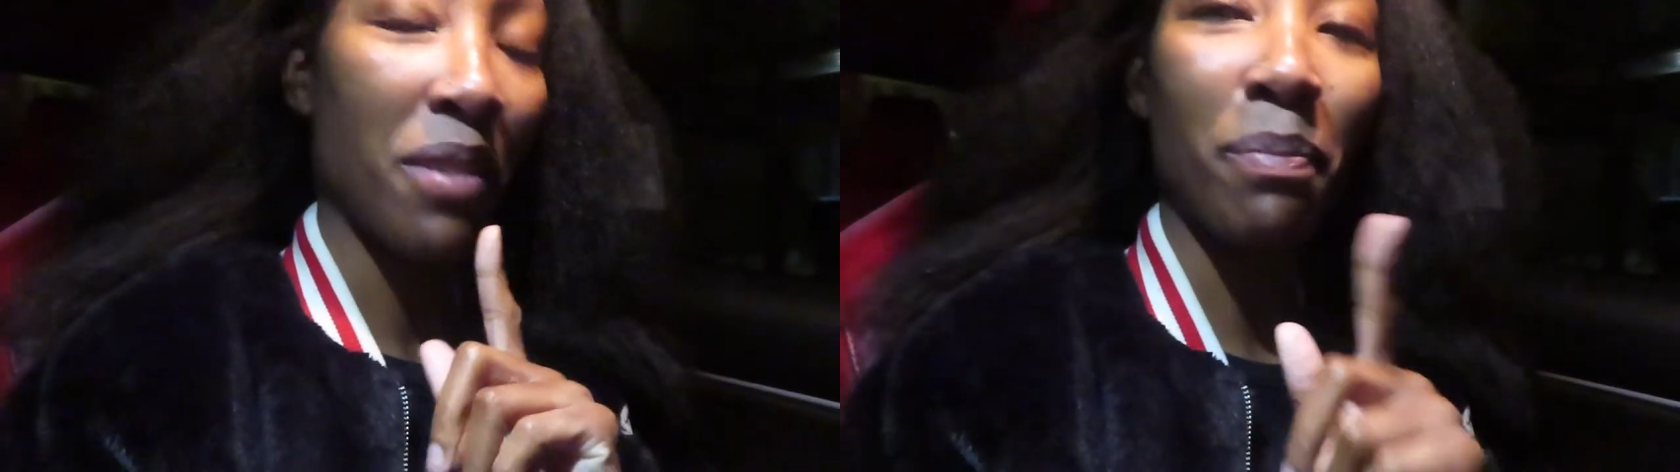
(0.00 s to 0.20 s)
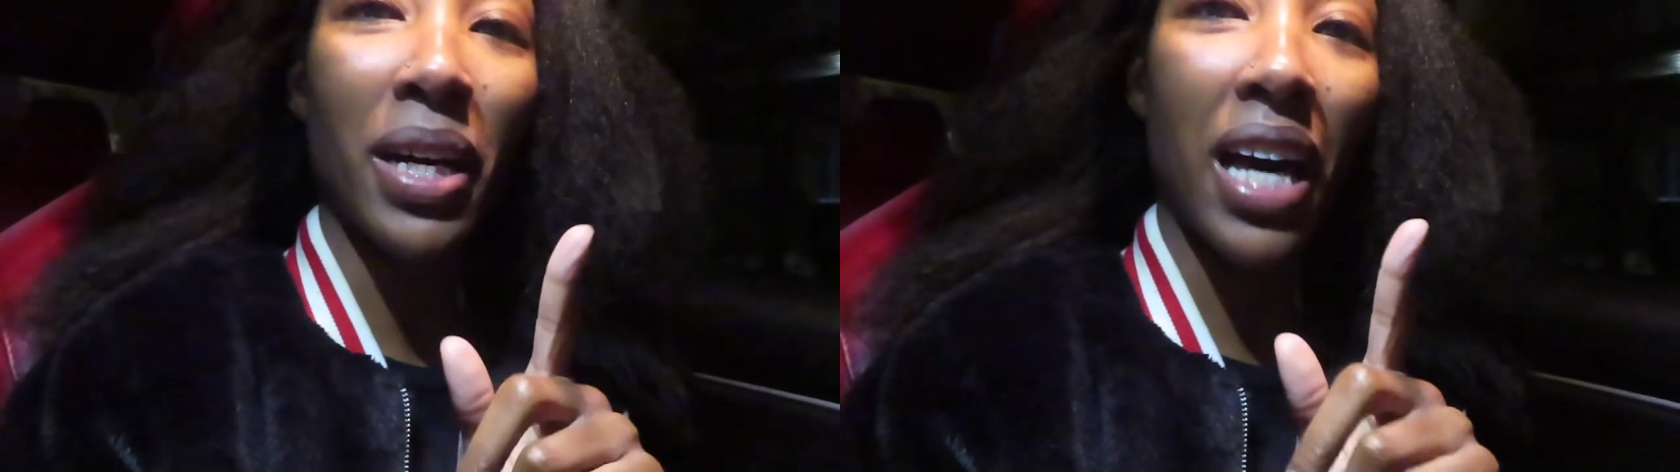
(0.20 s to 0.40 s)

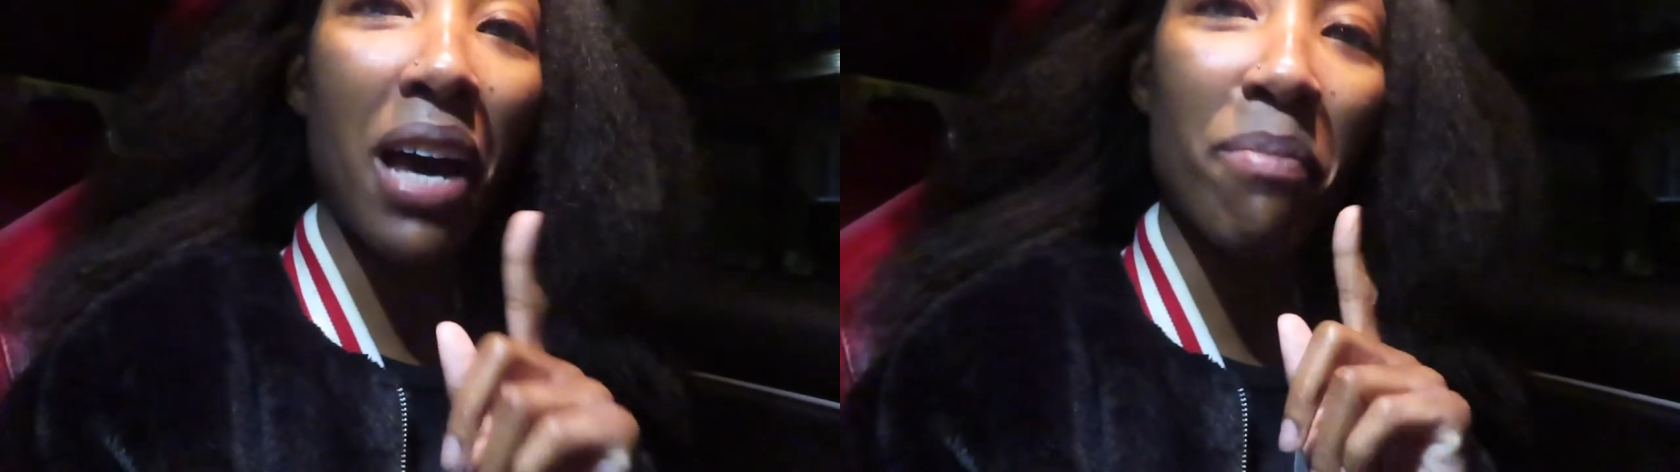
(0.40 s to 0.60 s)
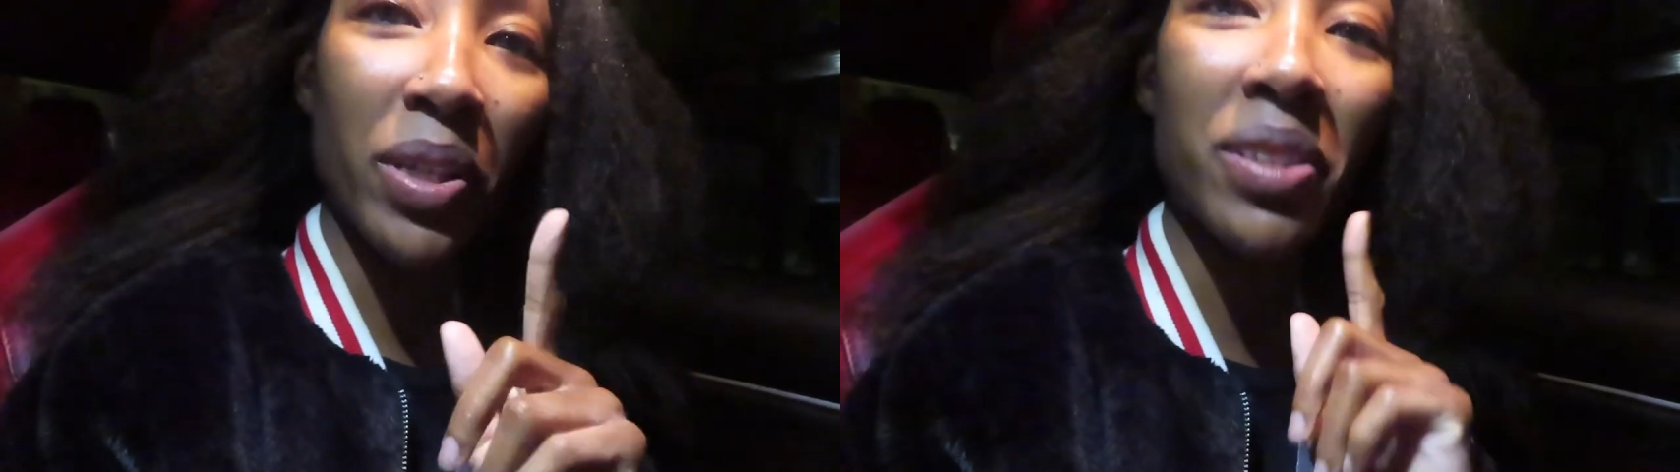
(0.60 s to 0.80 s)
but
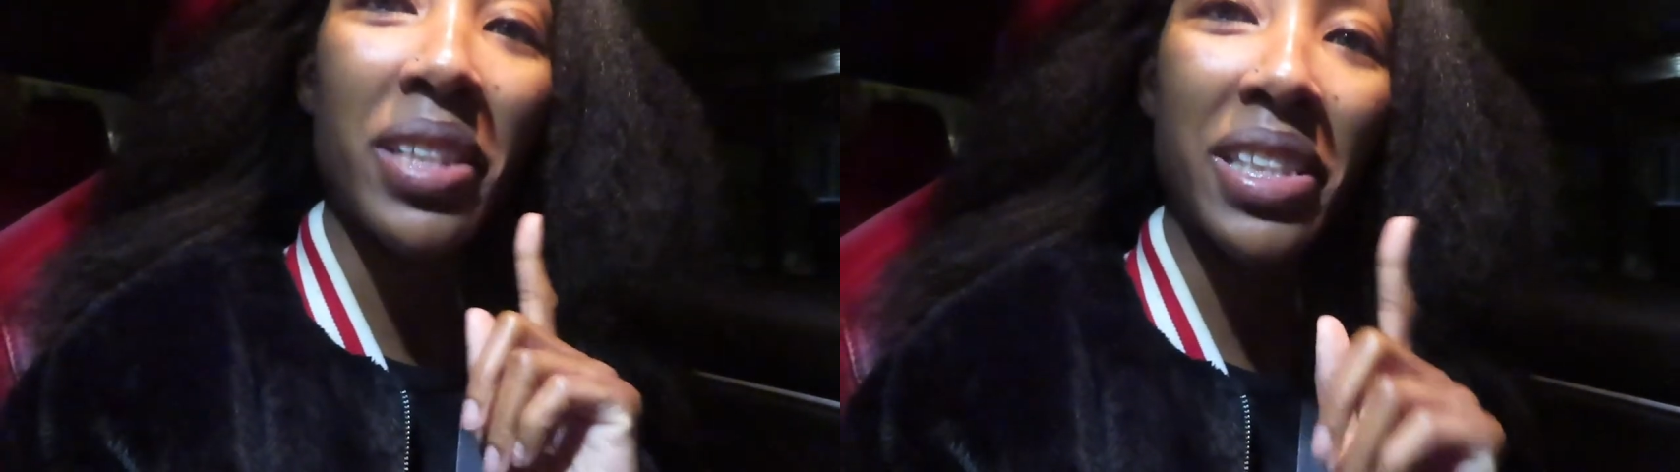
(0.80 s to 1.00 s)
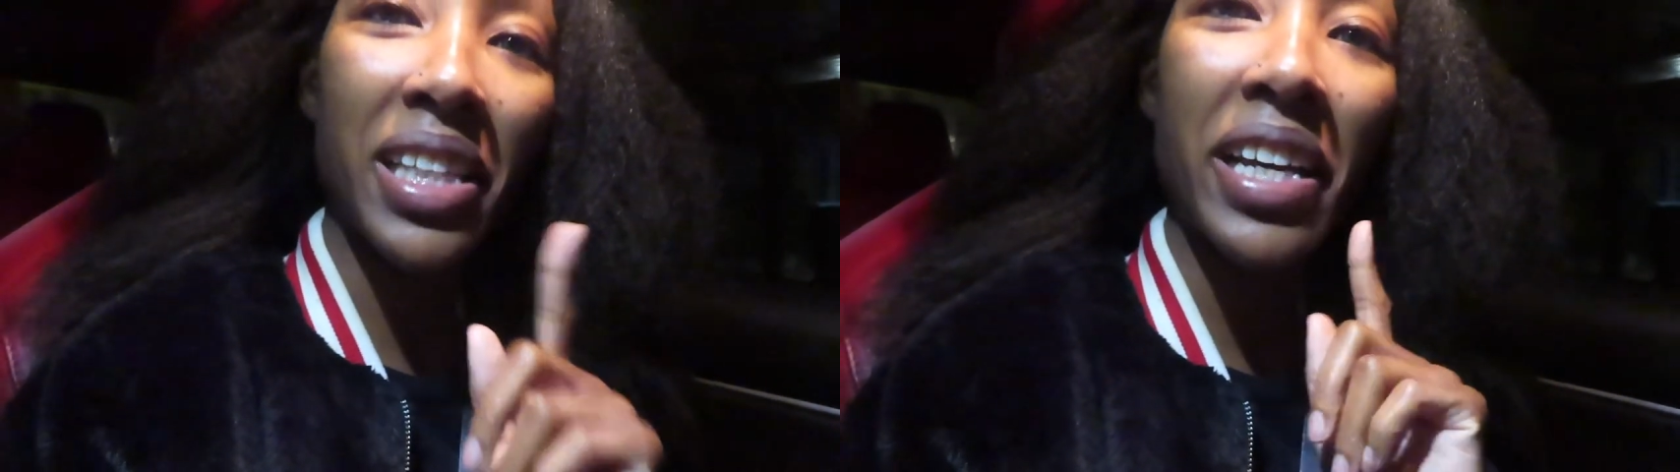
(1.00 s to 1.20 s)
I
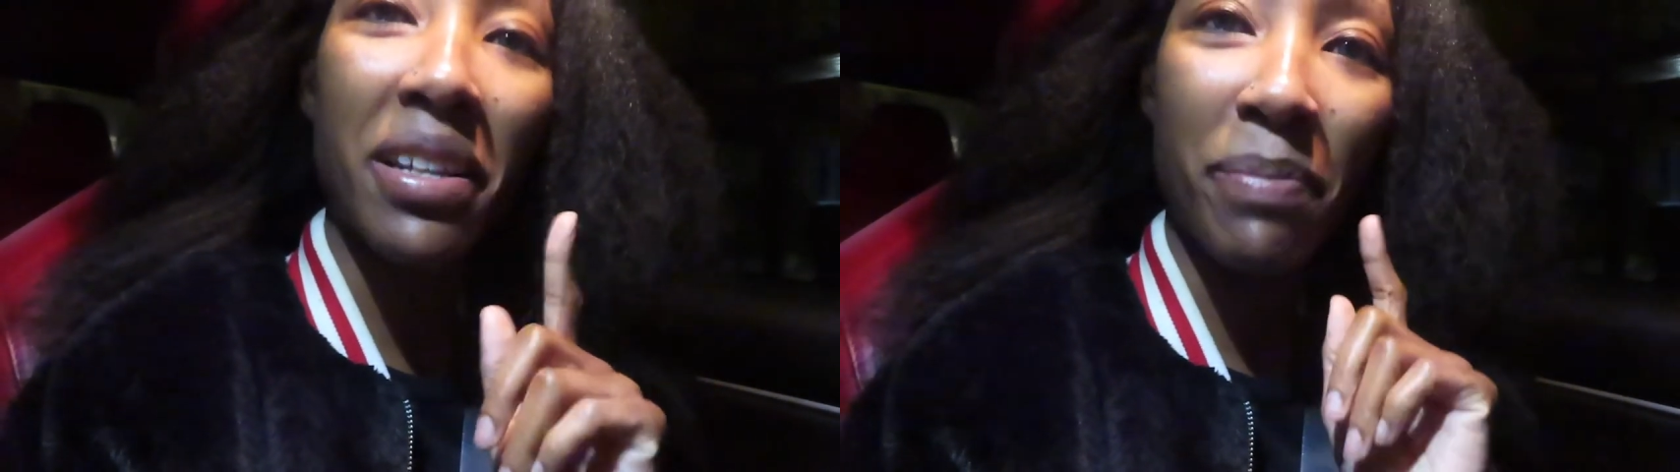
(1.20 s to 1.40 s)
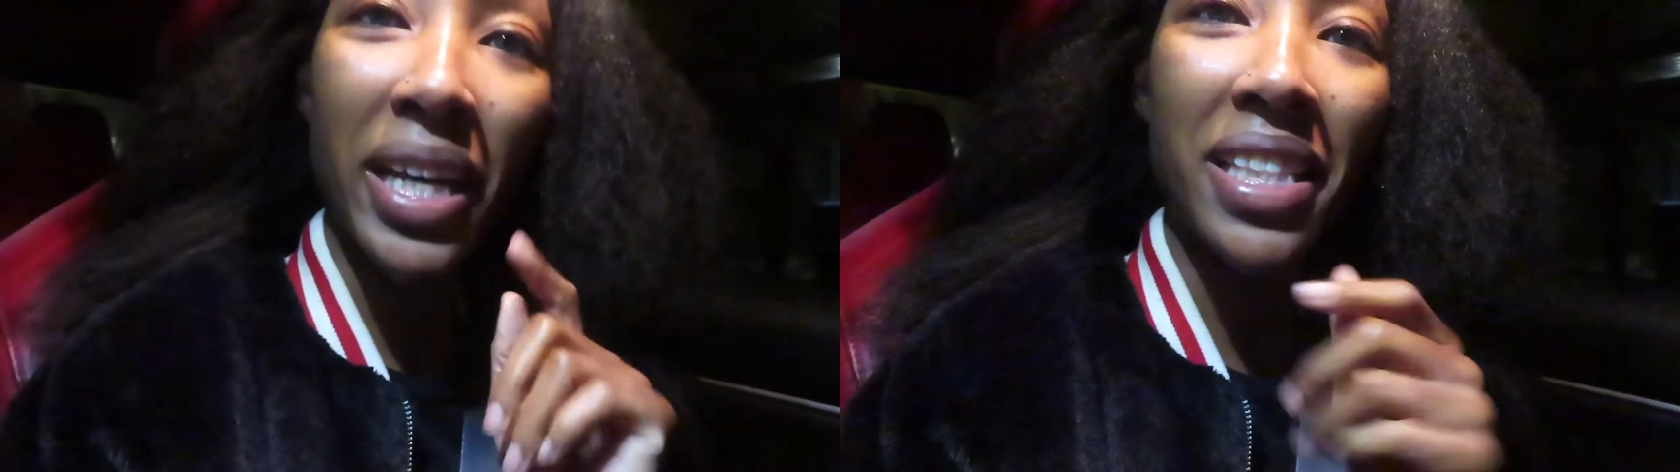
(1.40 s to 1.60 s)
mostly stayed
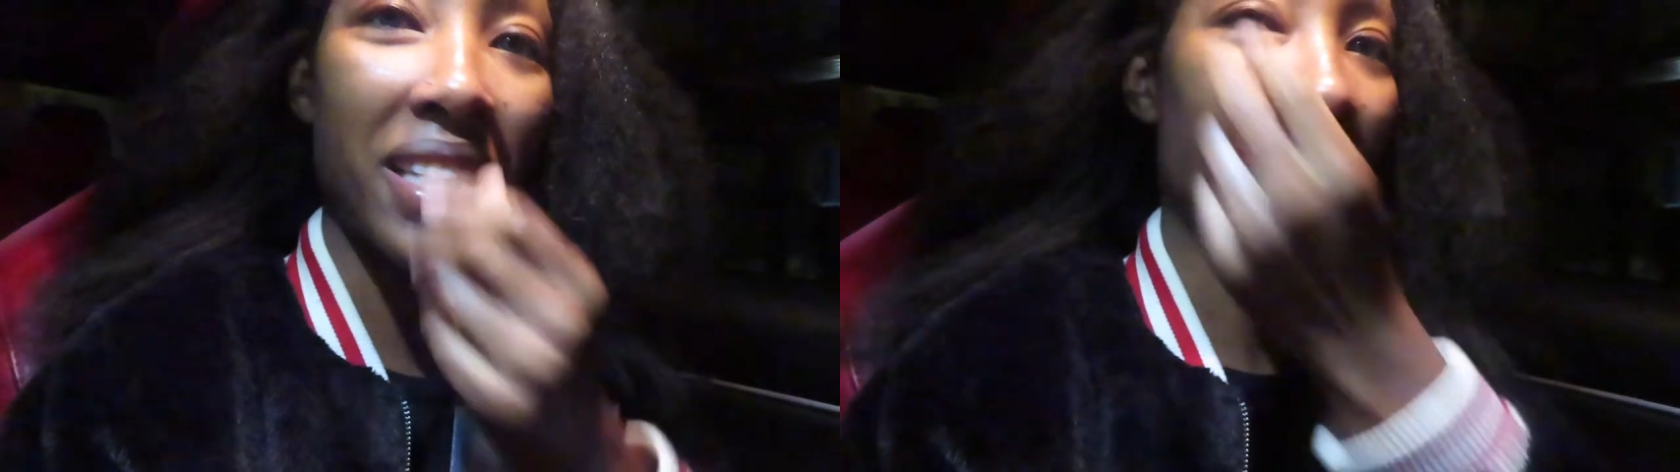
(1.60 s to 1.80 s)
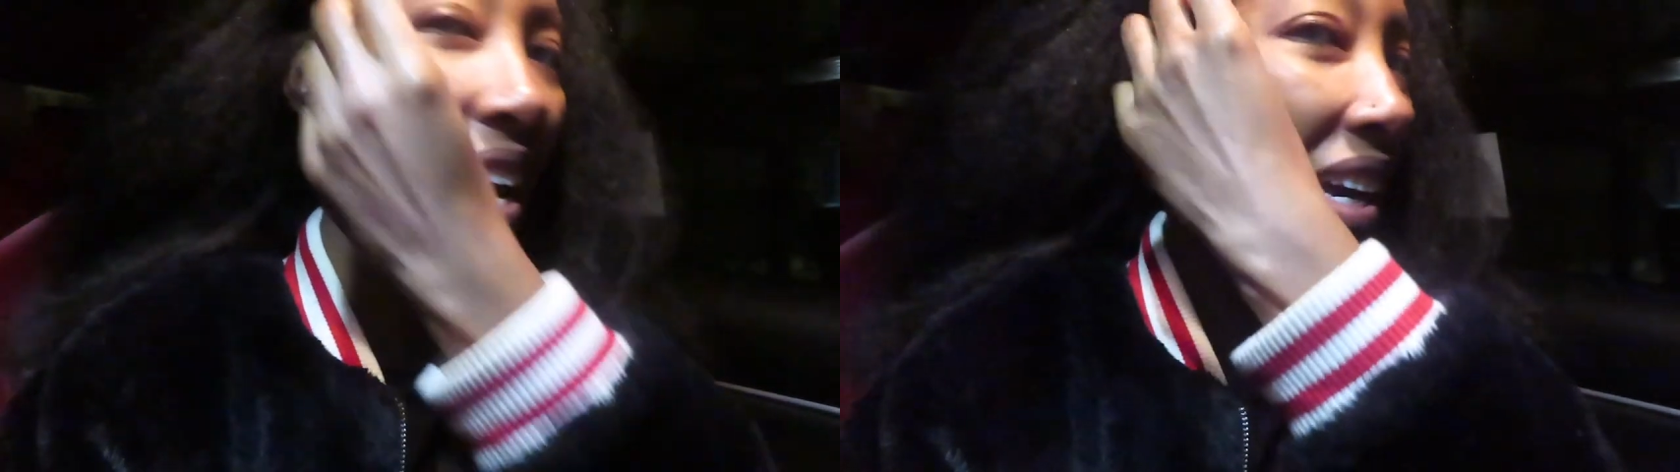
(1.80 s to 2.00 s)
in bed
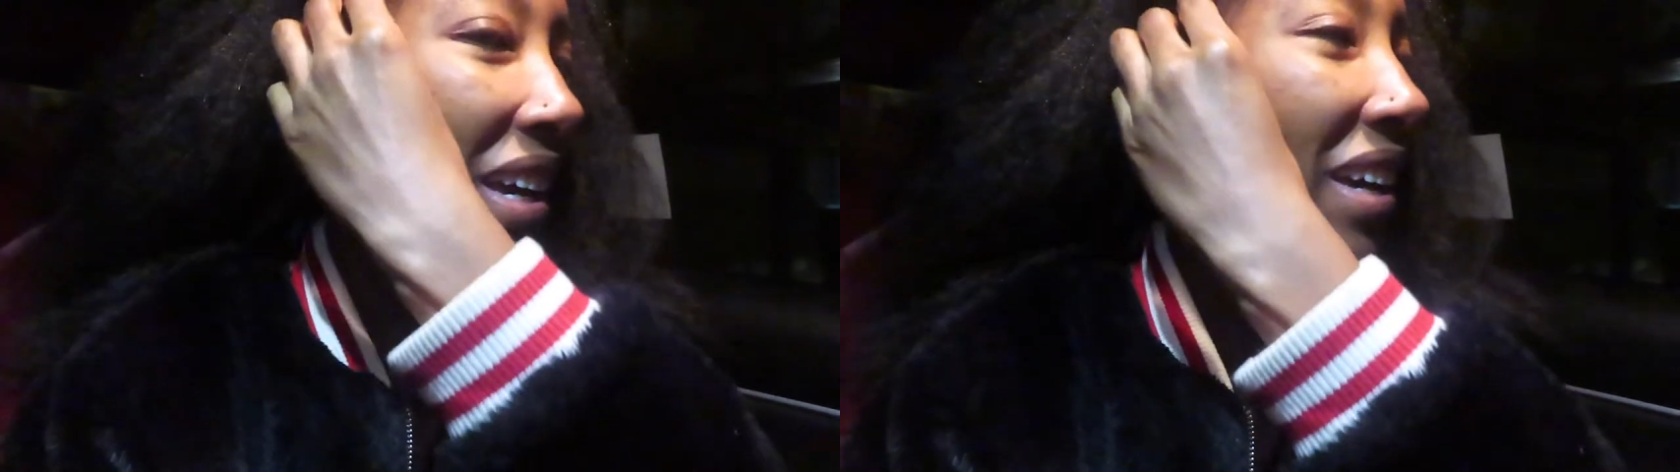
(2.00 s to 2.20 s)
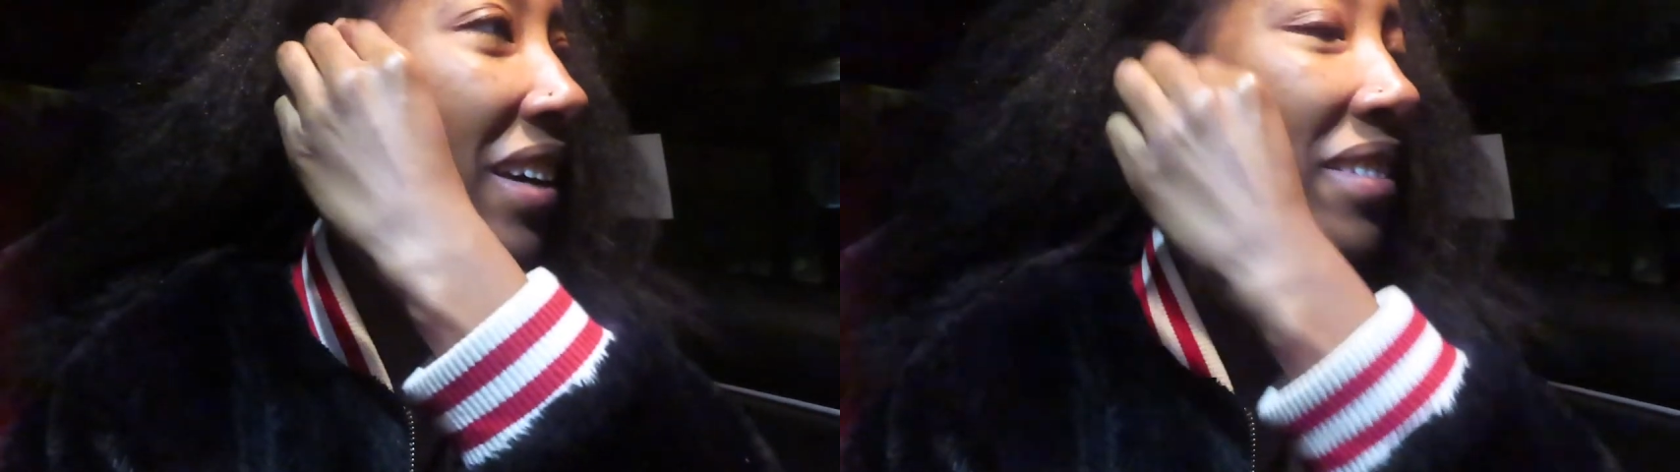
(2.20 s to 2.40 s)
today.